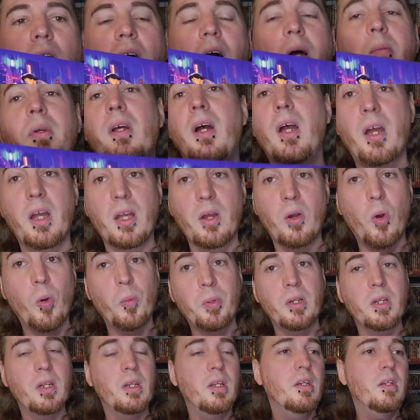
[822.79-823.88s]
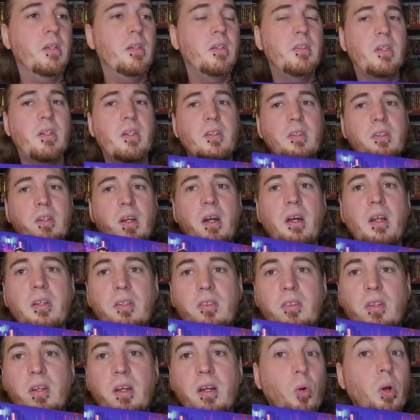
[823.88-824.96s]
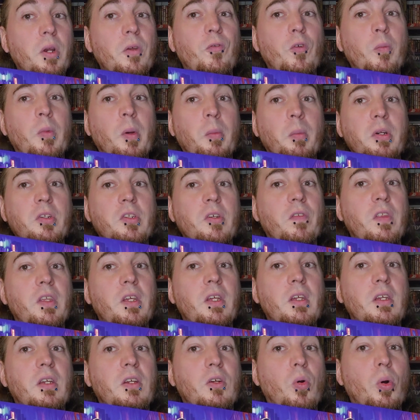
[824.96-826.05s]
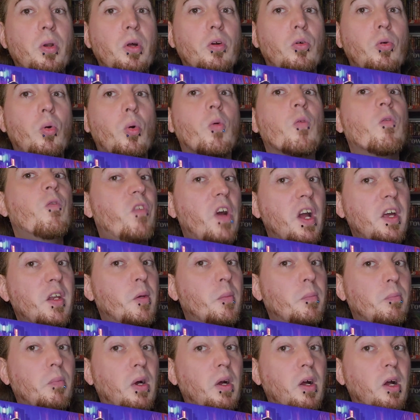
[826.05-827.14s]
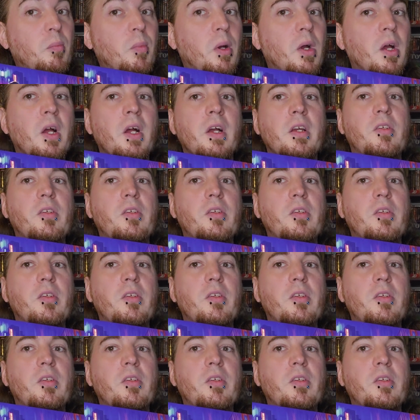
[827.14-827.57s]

I mean, I hope it is, and it's got quite a few members of the quote-unquote Venom mob.